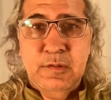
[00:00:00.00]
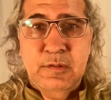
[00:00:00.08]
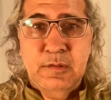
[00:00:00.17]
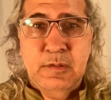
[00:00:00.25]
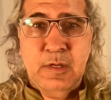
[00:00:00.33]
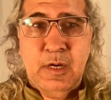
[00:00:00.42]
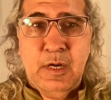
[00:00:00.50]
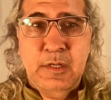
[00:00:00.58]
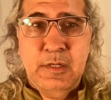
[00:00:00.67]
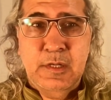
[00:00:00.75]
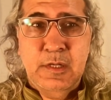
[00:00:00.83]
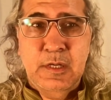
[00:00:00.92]
the
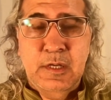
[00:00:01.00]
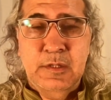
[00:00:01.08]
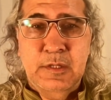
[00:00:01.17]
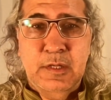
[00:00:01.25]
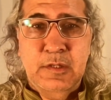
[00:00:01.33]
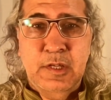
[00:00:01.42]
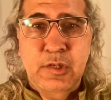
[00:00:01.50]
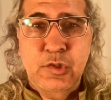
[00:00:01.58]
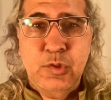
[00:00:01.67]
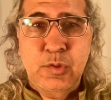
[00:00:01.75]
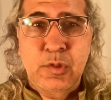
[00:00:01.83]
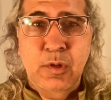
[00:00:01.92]
idea that they
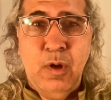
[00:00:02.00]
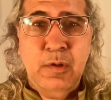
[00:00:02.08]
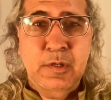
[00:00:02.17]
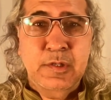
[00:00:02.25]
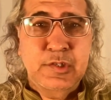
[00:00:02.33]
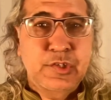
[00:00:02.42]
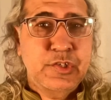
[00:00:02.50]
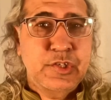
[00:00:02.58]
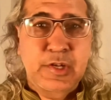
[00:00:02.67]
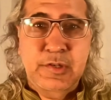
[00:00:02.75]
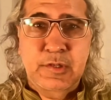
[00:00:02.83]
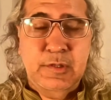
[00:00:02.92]
should not
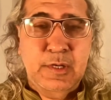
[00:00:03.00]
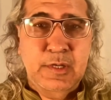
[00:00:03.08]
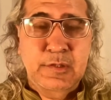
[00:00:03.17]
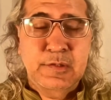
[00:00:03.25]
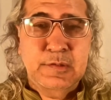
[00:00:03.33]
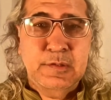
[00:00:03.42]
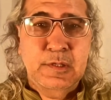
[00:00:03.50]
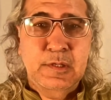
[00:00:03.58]
generalize,